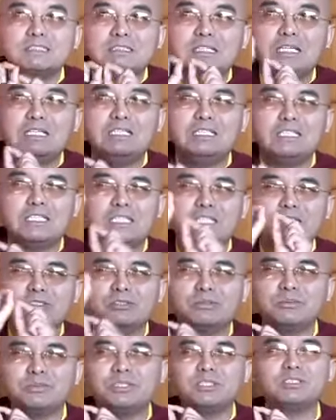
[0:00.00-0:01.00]
Any
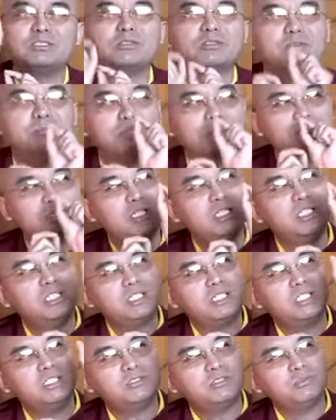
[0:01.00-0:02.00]
connection with this, or maybe any
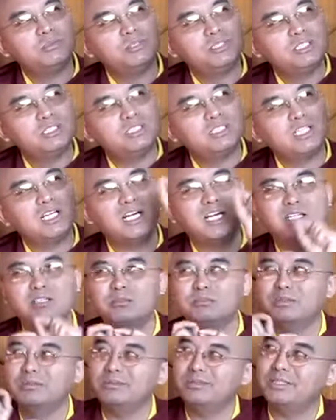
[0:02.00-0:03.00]
connection with this guy, or
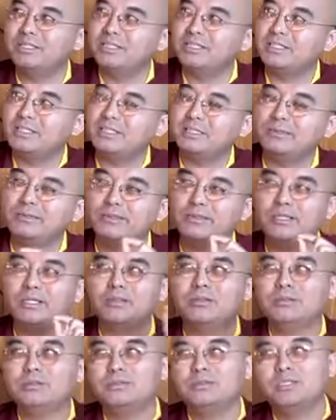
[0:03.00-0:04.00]
maybe that guy, you know,
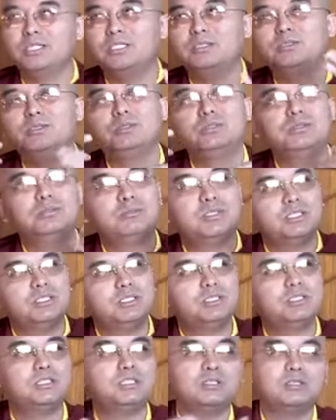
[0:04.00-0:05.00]
how should I choose my
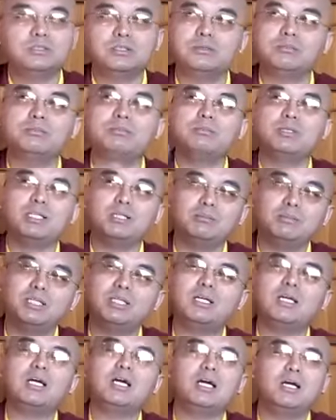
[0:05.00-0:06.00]
teacher? You know? And
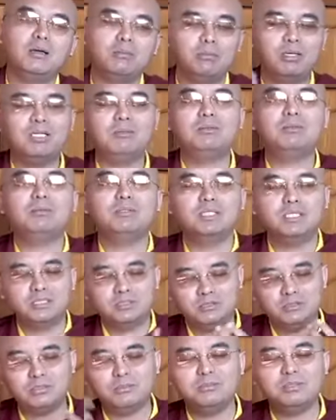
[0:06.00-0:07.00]
many people, they
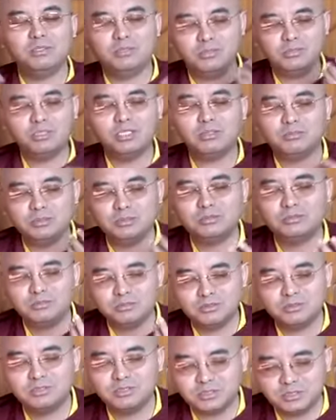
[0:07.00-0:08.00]
told me, oh, you have to
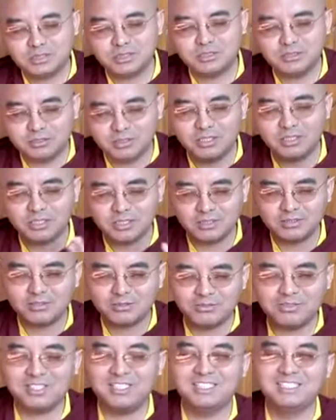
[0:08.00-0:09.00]
choose teacher, you know, I
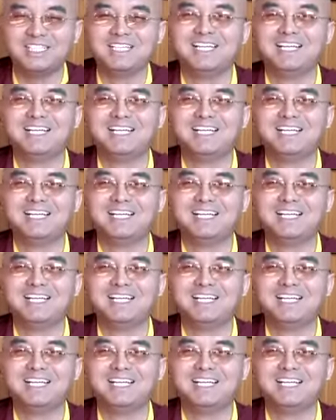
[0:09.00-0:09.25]
cannot write.